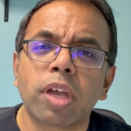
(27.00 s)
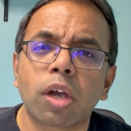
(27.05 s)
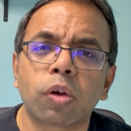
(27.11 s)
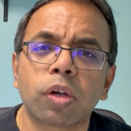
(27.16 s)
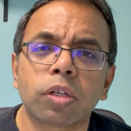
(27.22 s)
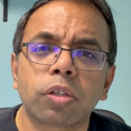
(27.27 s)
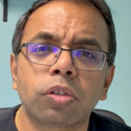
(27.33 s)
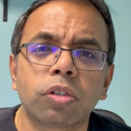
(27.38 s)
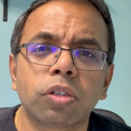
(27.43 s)
are
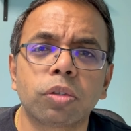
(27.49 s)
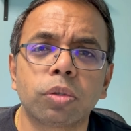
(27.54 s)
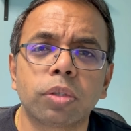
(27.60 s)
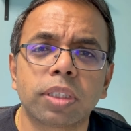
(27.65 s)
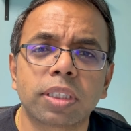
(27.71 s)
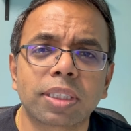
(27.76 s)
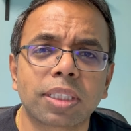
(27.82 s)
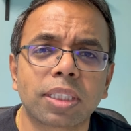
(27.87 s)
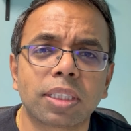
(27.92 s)
going to
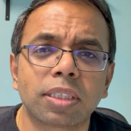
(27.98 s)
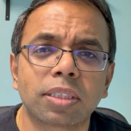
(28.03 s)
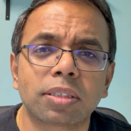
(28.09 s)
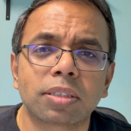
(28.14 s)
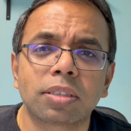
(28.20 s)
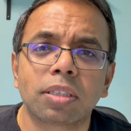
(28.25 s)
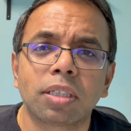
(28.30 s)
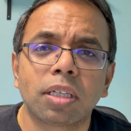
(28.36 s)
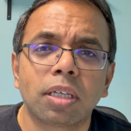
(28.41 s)

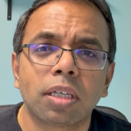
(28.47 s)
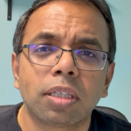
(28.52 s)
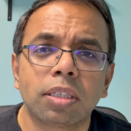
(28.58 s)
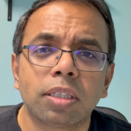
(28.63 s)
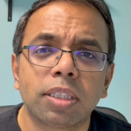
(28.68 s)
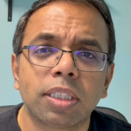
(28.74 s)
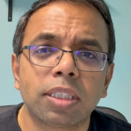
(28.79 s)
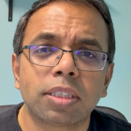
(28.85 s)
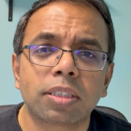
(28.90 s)
discuss
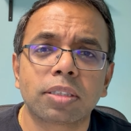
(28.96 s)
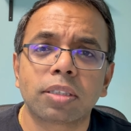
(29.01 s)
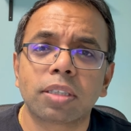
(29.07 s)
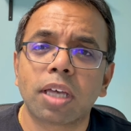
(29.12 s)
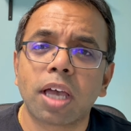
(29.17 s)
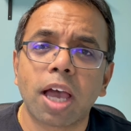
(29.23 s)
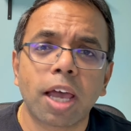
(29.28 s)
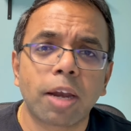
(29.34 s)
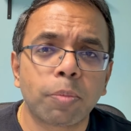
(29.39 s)
this
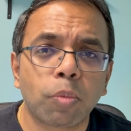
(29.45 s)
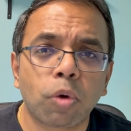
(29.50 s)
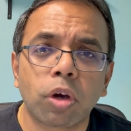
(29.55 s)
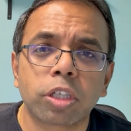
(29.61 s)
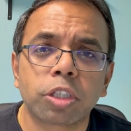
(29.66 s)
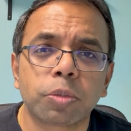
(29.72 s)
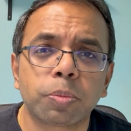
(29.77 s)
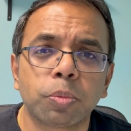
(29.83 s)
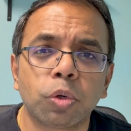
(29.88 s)
and
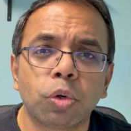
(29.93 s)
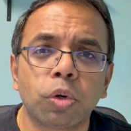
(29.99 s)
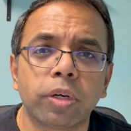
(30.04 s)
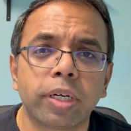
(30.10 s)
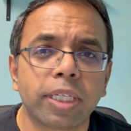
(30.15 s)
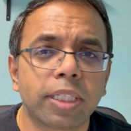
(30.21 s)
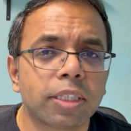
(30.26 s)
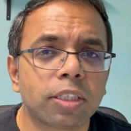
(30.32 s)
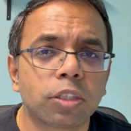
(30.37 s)
much more
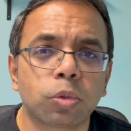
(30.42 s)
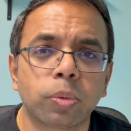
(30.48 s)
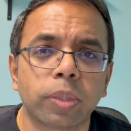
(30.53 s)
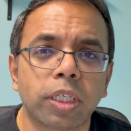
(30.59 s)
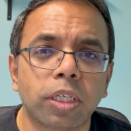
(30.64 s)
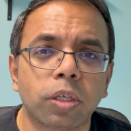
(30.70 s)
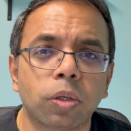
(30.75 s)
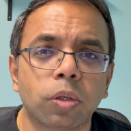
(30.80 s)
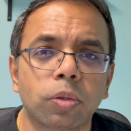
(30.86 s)
in this
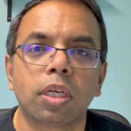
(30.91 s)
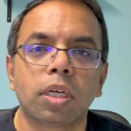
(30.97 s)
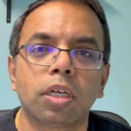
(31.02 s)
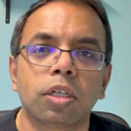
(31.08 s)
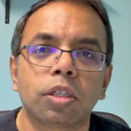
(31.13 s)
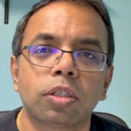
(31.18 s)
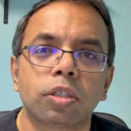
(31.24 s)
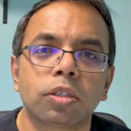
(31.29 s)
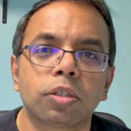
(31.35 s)
video.
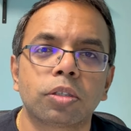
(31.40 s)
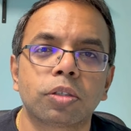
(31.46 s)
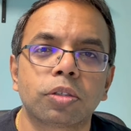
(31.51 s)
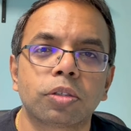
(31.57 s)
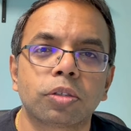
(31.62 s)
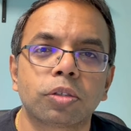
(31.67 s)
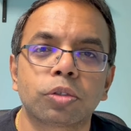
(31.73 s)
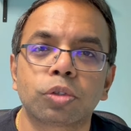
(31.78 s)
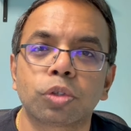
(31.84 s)

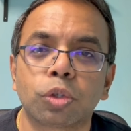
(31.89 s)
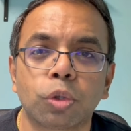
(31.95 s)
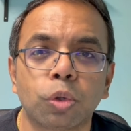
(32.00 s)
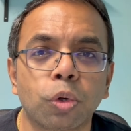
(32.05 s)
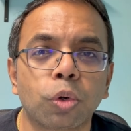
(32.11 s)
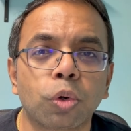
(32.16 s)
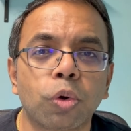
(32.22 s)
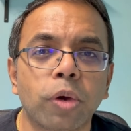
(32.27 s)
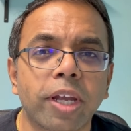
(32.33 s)
So
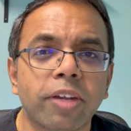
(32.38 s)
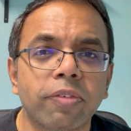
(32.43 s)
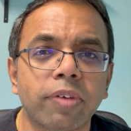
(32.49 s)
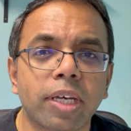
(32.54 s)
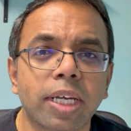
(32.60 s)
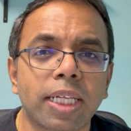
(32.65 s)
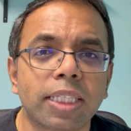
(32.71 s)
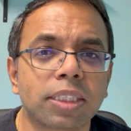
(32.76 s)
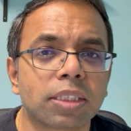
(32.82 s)
don't go
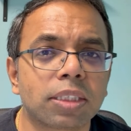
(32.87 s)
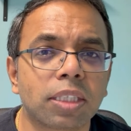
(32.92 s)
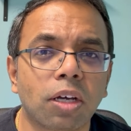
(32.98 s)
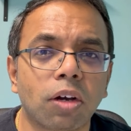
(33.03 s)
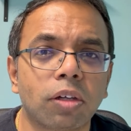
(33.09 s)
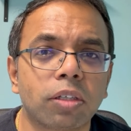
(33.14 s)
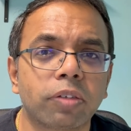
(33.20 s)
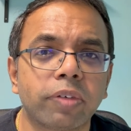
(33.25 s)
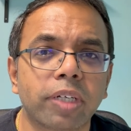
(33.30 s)
anywhere and stay
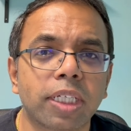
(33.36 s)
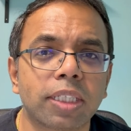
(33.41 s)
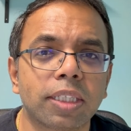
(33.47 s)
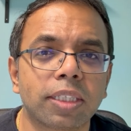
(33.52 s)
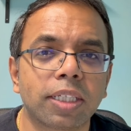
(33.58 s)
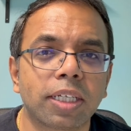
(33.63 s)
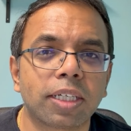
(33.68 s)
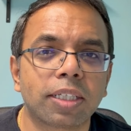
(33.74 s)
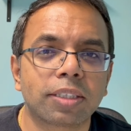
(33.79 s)
all the way till
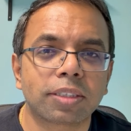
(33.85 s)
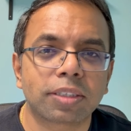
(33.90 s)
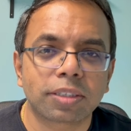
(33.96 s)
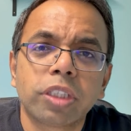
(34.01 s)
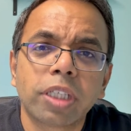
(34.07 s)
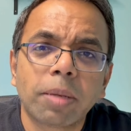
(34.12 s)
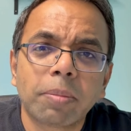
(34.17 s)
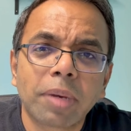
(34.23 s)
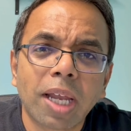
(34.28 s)
the end.
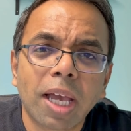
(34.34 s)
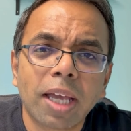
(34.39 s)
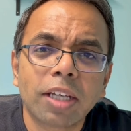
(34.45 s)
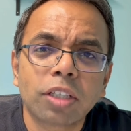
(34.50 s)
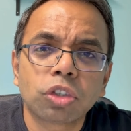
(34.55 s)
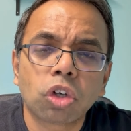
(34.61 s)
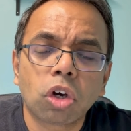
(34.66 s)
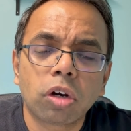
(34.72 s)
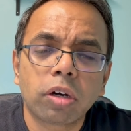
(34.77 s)
Gemini
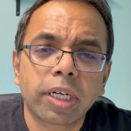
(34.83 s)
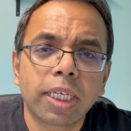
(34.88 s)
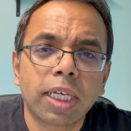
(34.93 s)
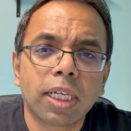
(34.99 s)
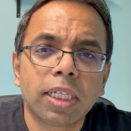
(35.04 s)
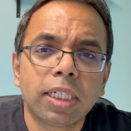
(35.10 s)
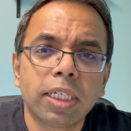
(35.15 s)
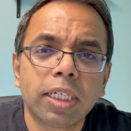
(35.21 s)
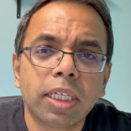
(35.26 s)
is already a
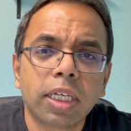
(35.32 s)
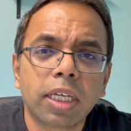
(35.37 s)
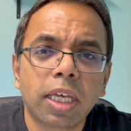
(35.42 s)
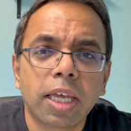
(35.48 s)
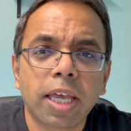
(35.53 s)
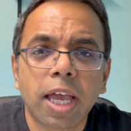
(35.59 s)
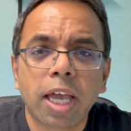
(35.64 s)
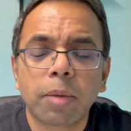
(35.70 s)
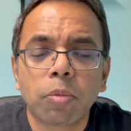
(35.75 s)
leading
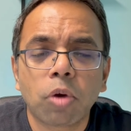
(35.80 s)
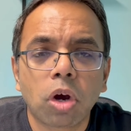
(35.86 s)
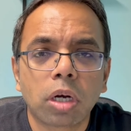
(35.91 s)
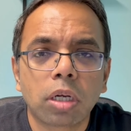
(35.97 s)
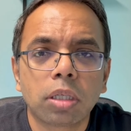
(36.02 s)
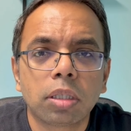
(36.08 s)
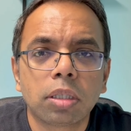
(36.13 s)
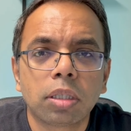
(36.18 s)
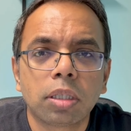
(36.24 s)
AI
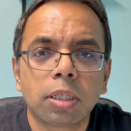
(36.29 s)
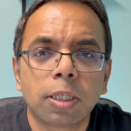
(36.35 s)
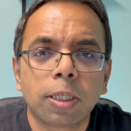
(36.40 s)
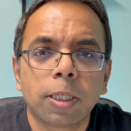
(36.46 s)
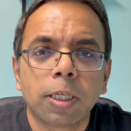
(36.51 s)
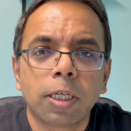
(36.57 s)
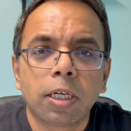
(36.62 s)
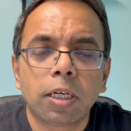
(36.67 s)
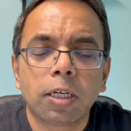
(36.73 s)
model,
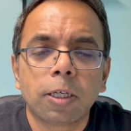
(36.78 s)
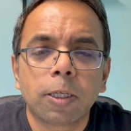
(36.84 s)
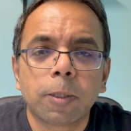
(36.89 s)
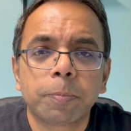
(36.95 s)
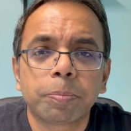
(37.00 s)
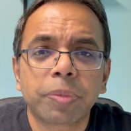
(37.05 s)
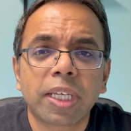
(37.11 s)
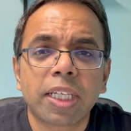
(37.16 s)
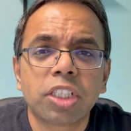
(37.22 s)

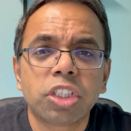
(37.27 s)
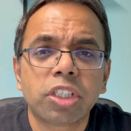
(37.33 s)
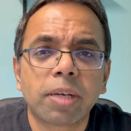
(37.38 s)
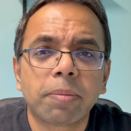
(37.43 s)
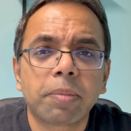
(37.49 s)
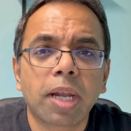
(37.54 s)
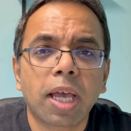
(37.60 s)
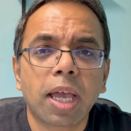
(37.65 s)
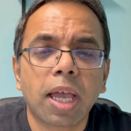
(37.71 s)
and
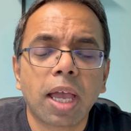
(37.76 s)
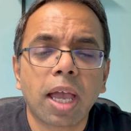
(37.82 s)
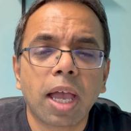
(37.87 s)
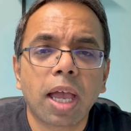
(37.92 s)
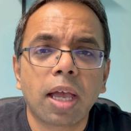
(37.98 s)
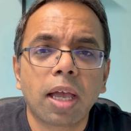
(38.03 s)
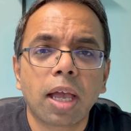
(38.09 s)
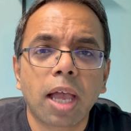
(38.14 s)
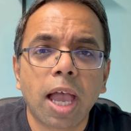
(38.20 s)
Gemini
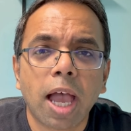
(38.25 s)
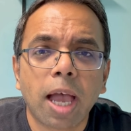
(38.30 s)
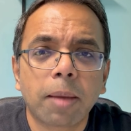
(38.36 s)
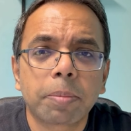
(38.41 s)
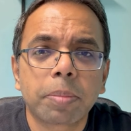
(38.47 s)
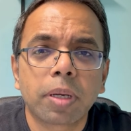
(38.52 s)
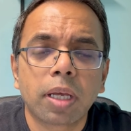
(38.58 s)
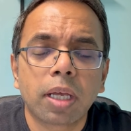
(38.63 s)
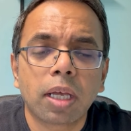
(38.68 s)

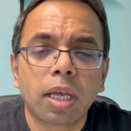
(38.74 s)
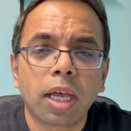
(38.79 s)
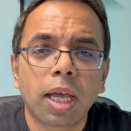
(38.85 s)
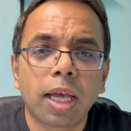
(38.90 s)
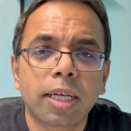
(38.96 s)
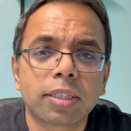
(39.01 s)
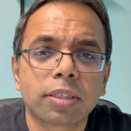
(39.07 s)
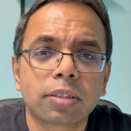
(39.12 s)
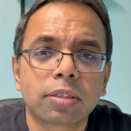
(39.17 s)
app
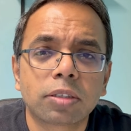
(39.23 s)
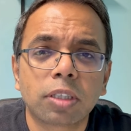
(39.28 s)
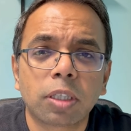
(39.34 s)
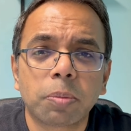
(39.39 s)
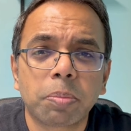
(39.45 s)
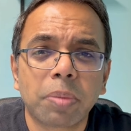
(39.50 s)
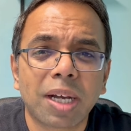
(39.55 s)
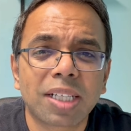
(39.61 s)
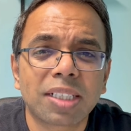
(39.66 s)
has
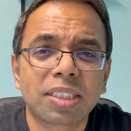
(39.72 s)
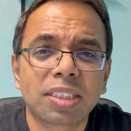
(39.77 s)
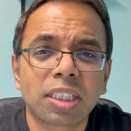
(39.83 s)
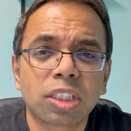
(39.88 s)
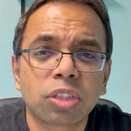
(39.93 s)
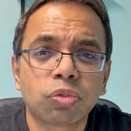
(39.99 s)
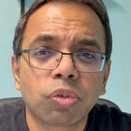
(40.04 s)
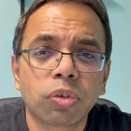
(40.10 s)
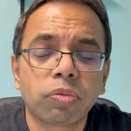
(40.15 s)
surpassed
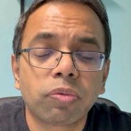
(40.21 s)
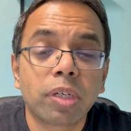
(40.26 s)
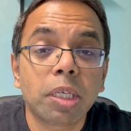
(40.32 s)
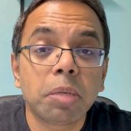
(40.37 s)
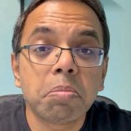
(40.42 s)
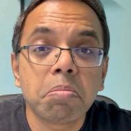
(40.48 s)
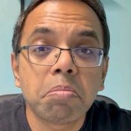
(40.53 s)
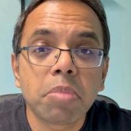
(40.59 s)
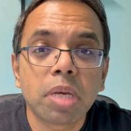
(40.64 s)
650
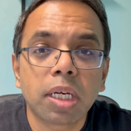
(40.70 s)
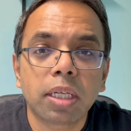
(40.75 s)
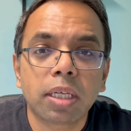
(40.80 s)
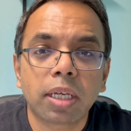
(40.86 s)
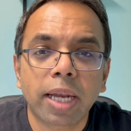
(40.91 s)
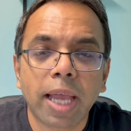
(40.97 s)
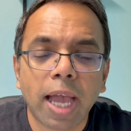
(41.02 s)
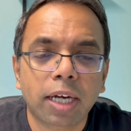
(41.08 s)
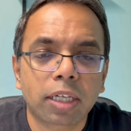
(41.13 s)

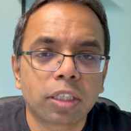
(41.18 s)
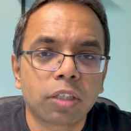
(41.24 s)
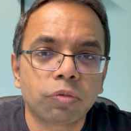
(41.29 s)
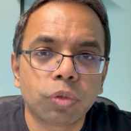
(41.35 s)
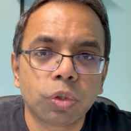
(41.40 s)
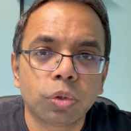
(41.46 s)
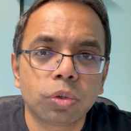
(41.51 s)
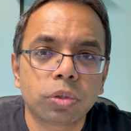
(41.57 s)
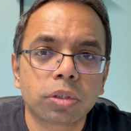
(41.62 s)
million active
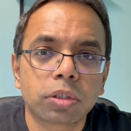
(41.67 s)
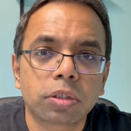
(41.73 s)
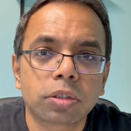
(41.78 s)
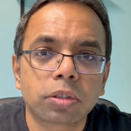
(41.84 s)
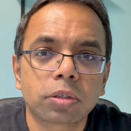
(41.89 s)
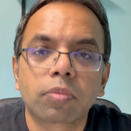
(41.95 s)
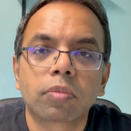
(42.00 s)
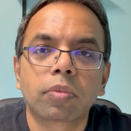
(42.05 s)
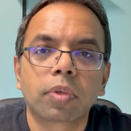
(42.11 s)
users,